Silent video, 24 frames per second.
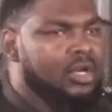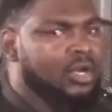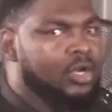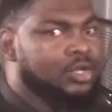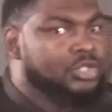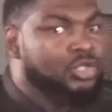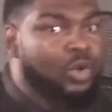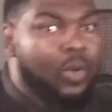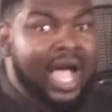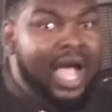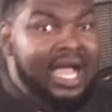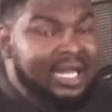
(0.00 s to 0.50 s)

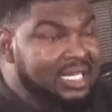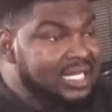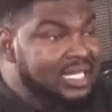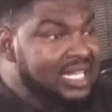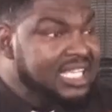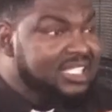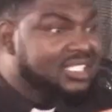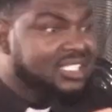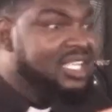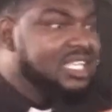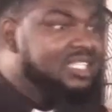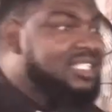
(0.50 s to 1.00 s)
So, and
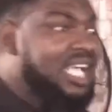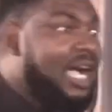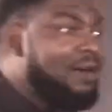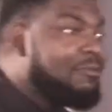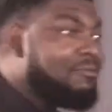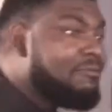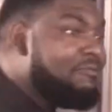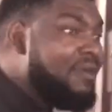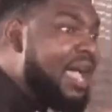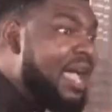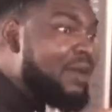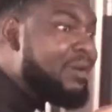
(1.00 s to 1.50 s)
these things are
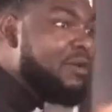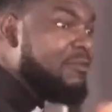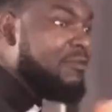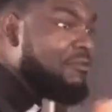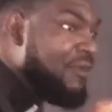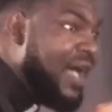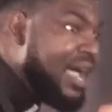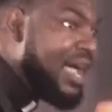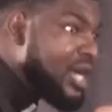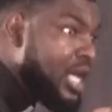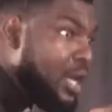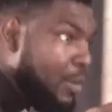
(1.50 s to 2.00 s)
very,
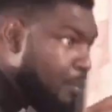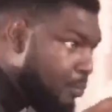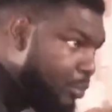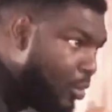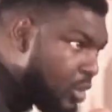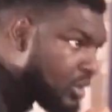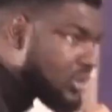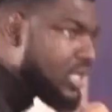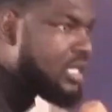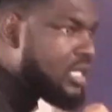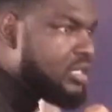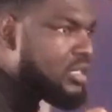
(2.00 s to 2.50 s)
very
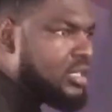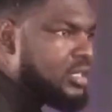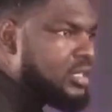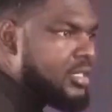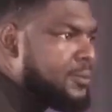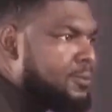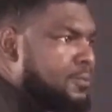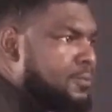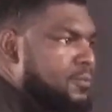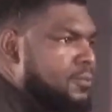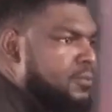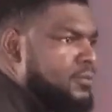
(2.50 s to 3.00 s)
important.
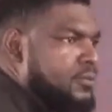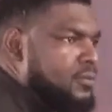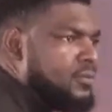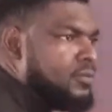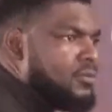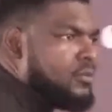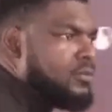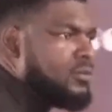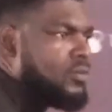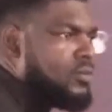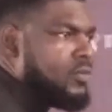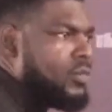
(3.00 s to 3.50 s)

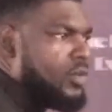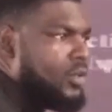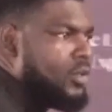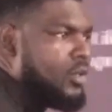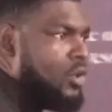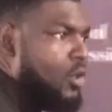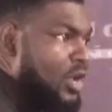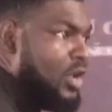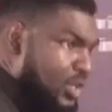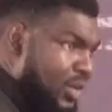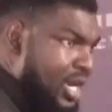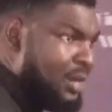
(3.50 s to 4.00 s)

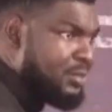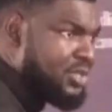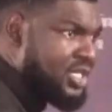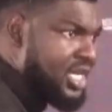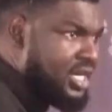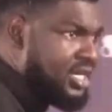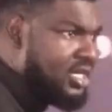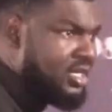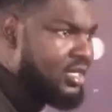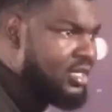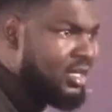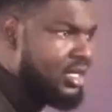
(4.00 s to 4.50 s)
That's what I'm
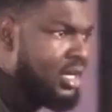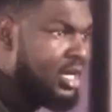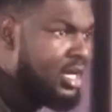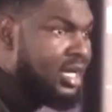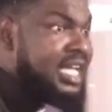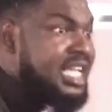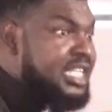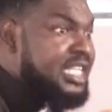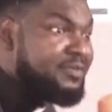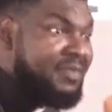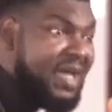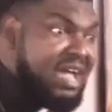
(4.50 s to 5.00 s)
saying.
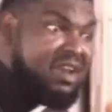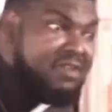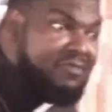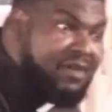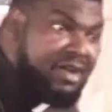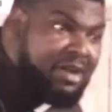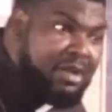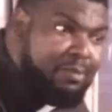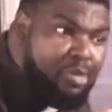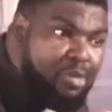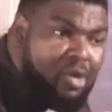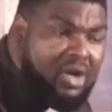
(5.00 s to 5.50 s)
It's very,
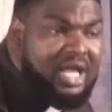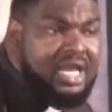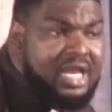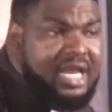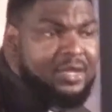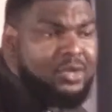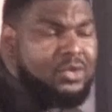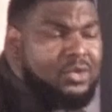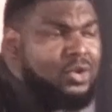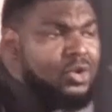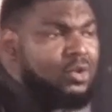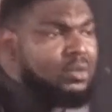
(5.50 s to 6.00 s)
very important that
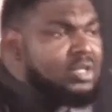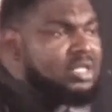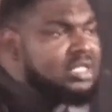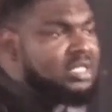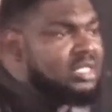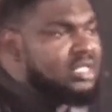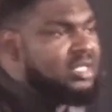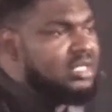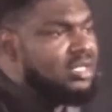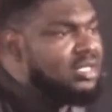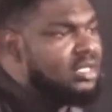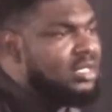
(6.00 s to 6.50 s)
you know it.
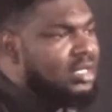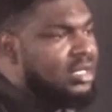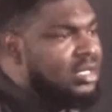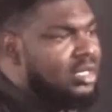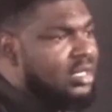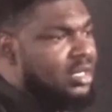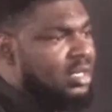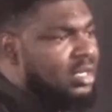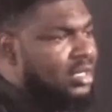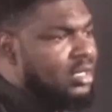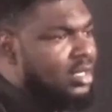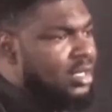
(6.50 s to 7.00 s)

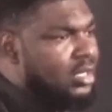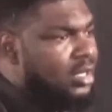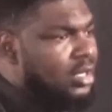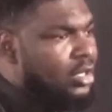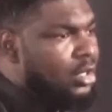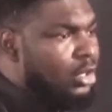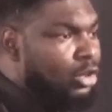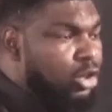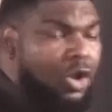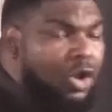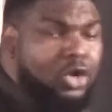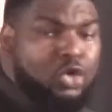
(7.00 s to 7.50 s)

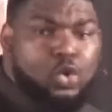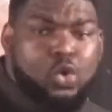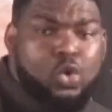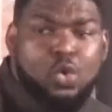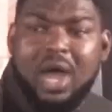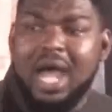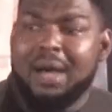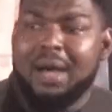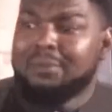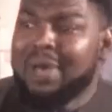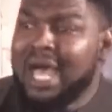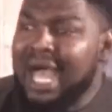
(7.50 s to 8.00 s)
Lord, who
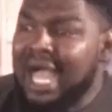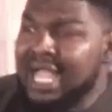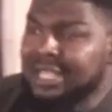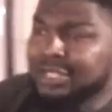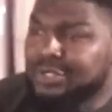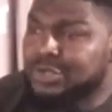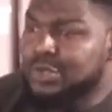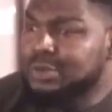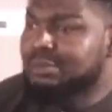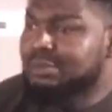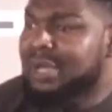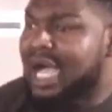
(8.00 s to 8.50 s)
am I
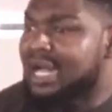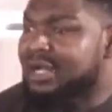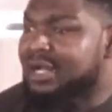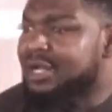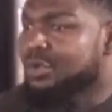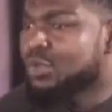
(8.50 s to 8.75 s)
to marry?